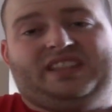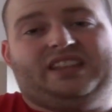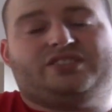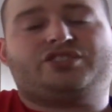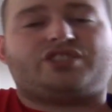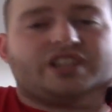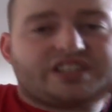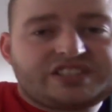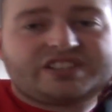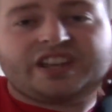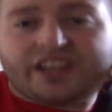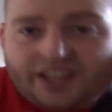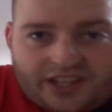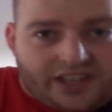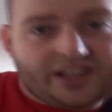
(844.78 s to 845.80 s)
it's
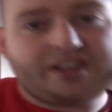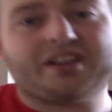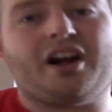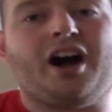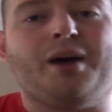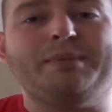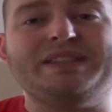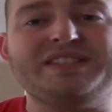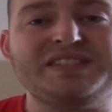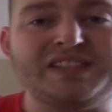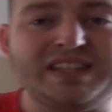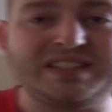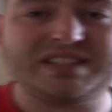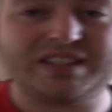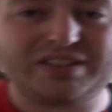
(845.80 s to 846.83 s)
just common
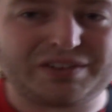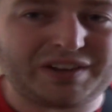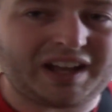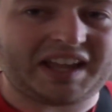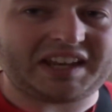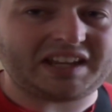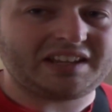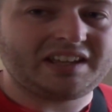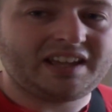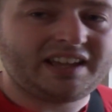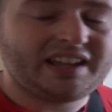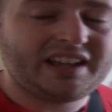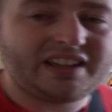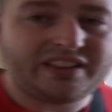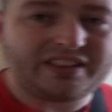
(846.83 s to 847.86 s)
sense that they're not
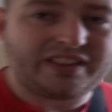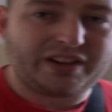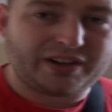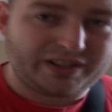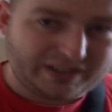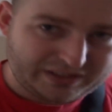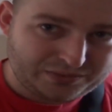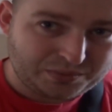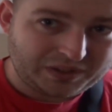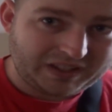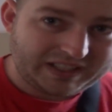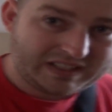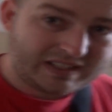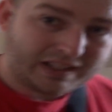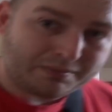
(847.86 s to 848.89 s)
there. It's
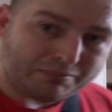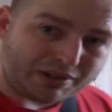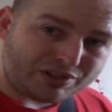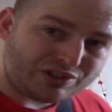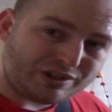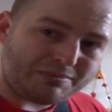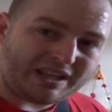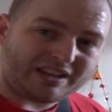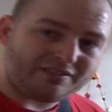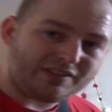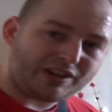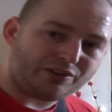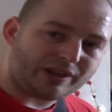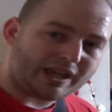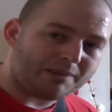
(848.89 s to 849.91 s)
realistic, but should be in a
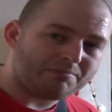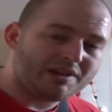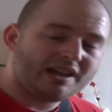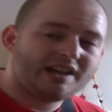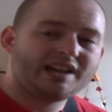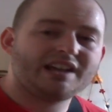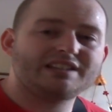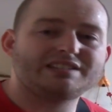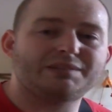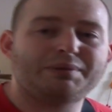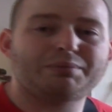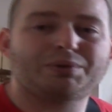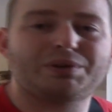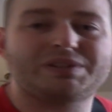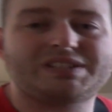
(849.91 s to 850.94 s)
video game. Some
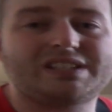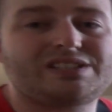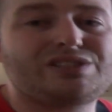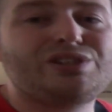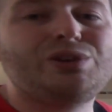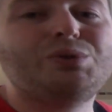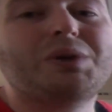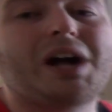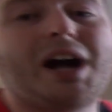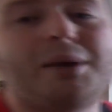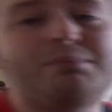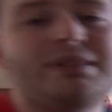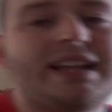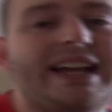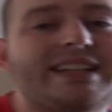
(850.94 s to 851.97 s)
people are going to say it's too
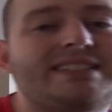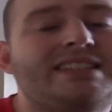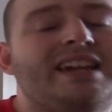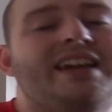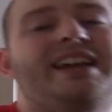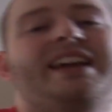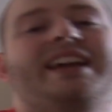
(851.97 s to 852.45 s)
complex.